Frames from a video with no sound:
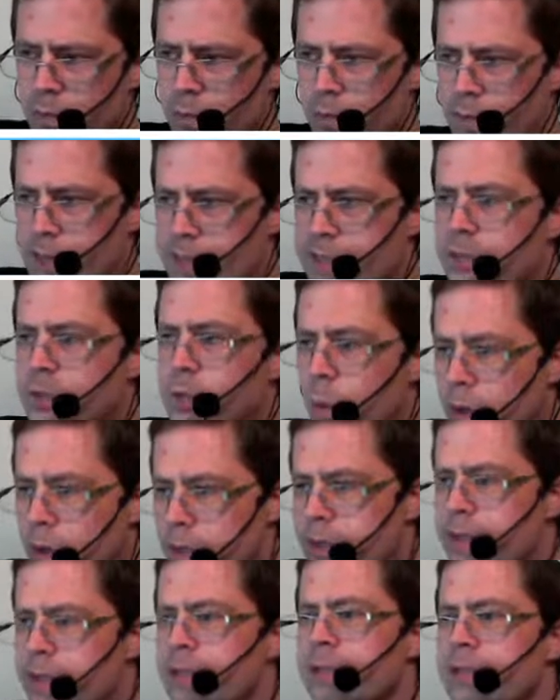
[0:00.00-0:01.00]
That's
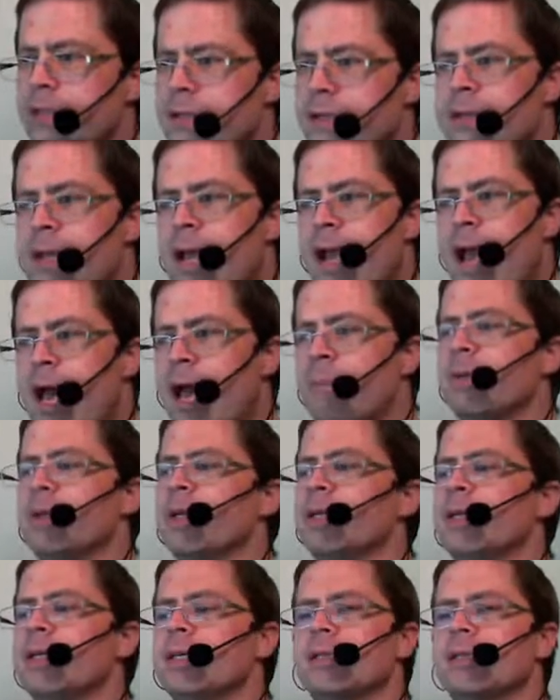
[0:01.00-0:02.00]
one thing that has
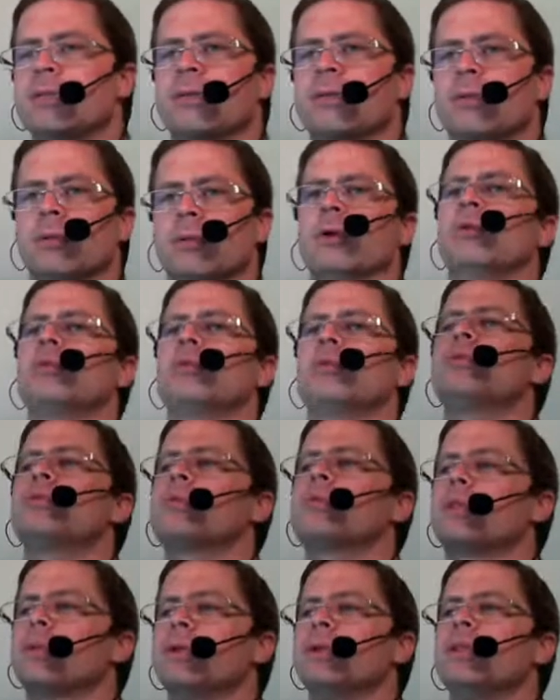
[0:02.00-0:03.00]
happened is the
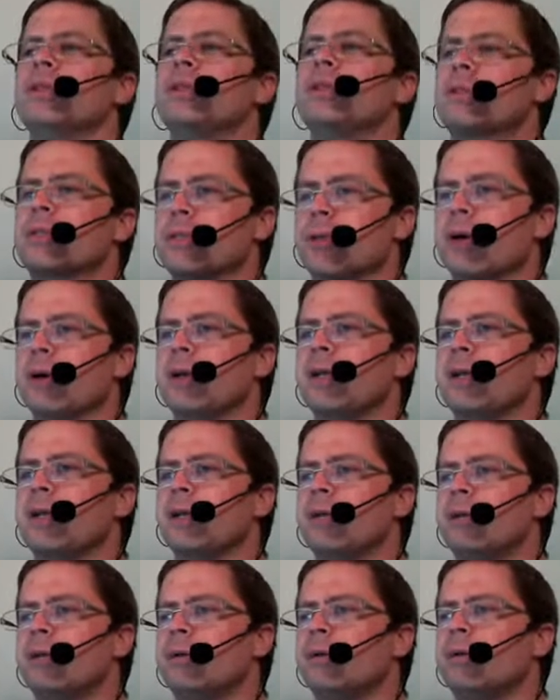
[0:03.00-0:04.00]
locals really
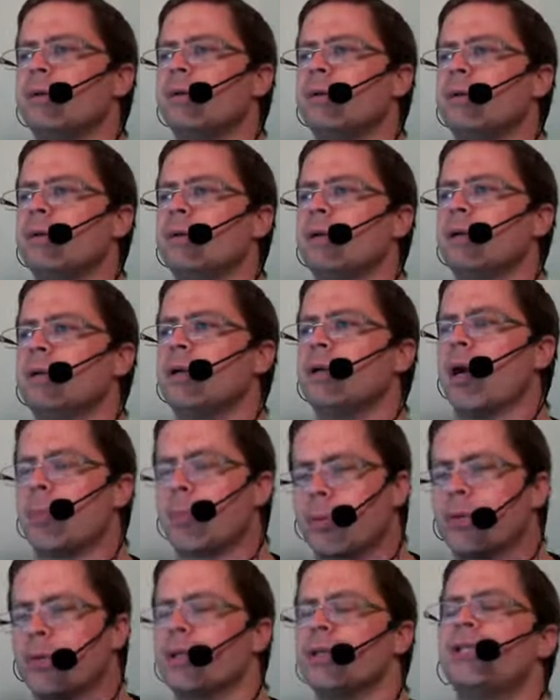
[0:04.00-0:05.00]
started
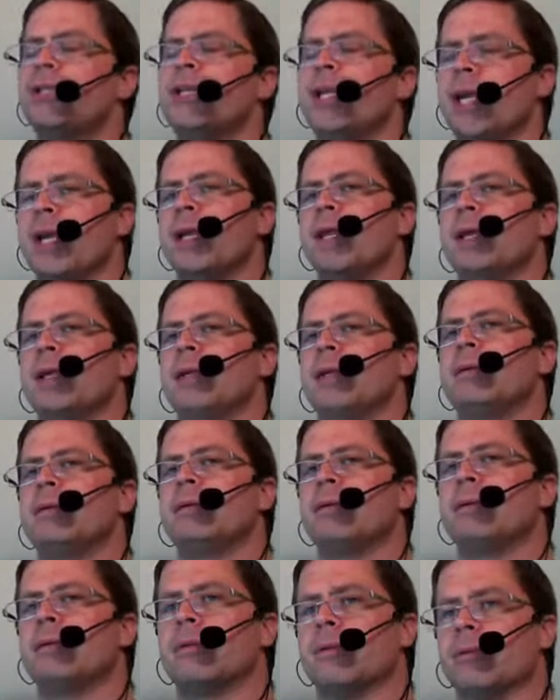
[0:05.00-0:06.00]
appreciating
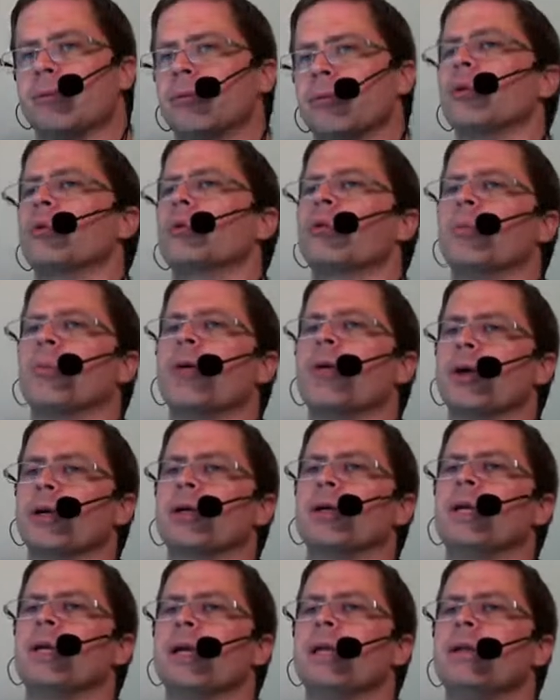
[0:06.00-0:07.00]
their local
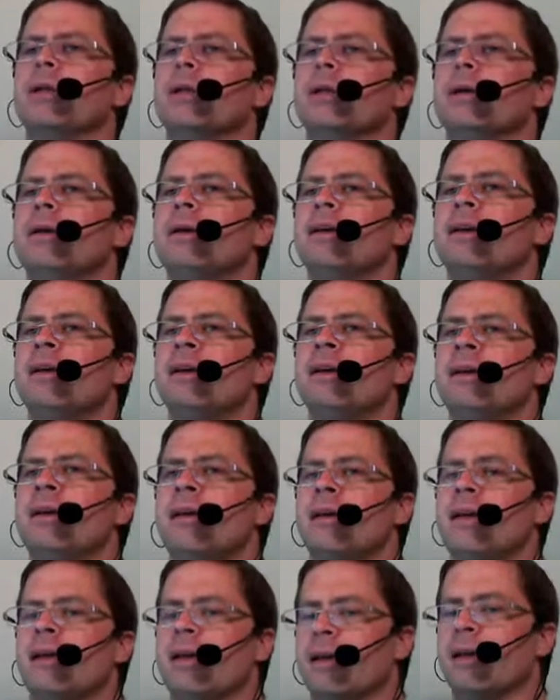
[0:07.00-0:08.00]
park again.
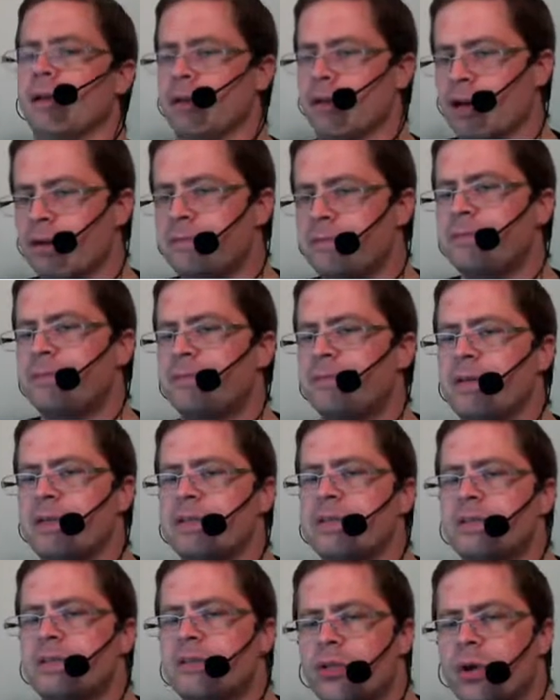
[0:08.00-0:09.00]
Enough,
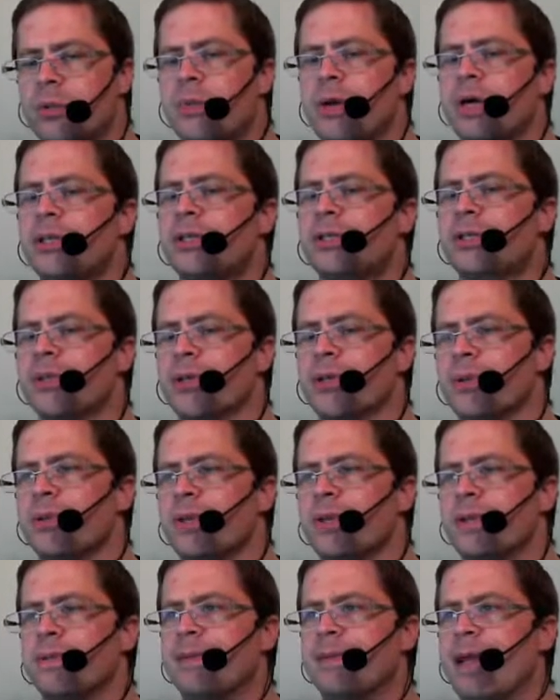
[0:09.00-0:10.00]
it's so much so
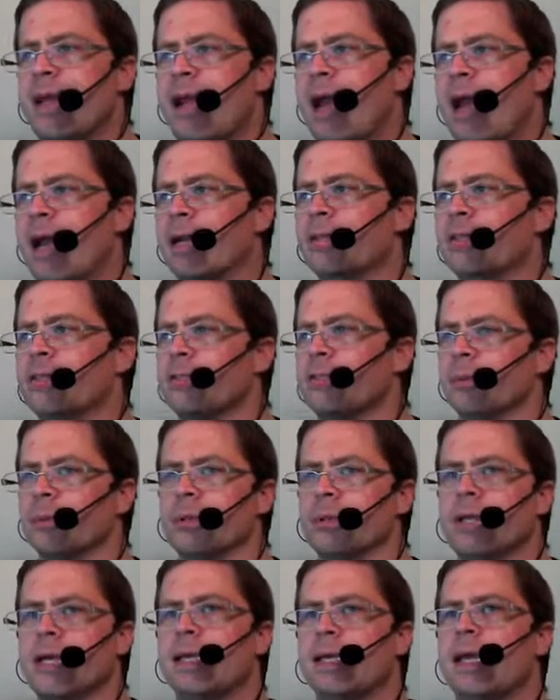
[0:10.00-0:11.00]
that they actually
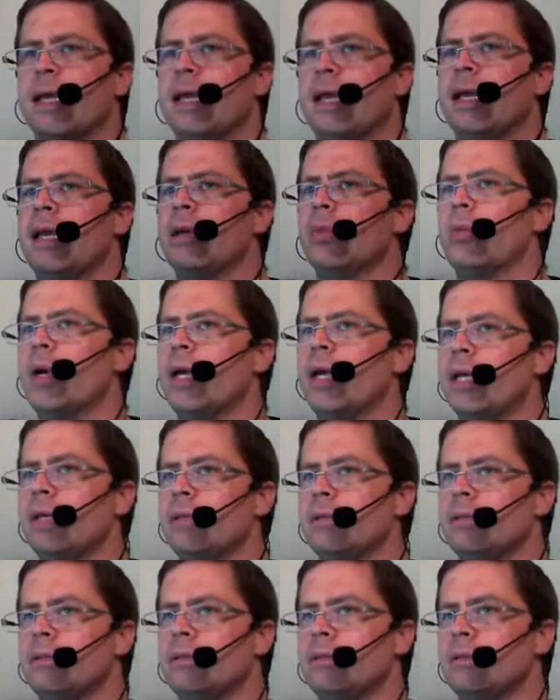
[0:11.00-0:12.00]
were like, hey,
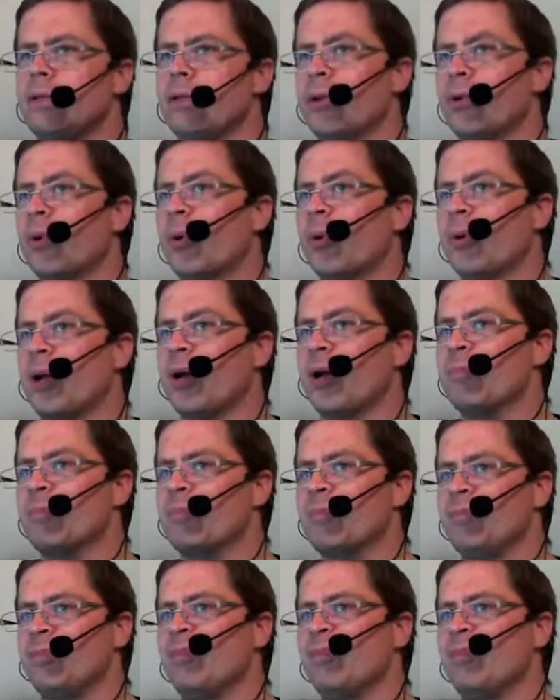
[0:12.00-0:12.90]
wait, hold up.